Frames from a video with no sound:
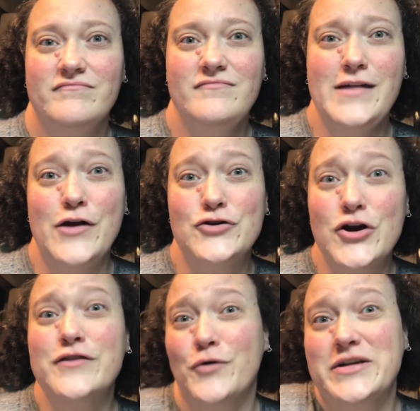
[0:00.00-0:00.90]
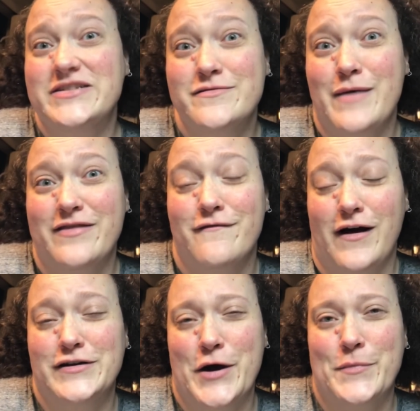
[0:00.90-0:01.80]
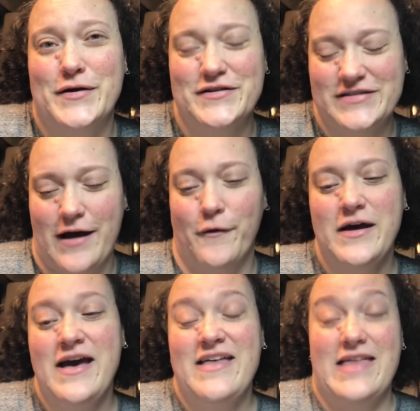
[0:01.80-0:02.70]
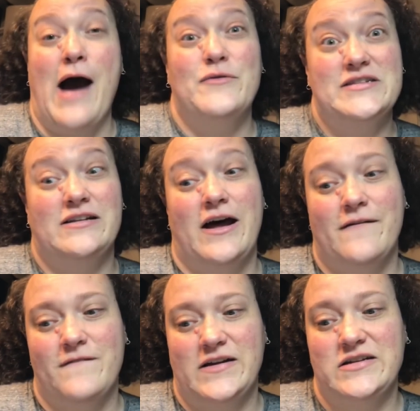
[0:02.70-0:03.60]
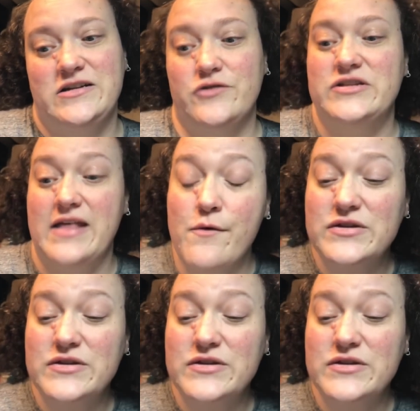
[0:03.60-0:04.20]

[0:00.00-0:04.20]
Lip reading: during the rest of the month of October. So that was a lot of fun to do. So that was number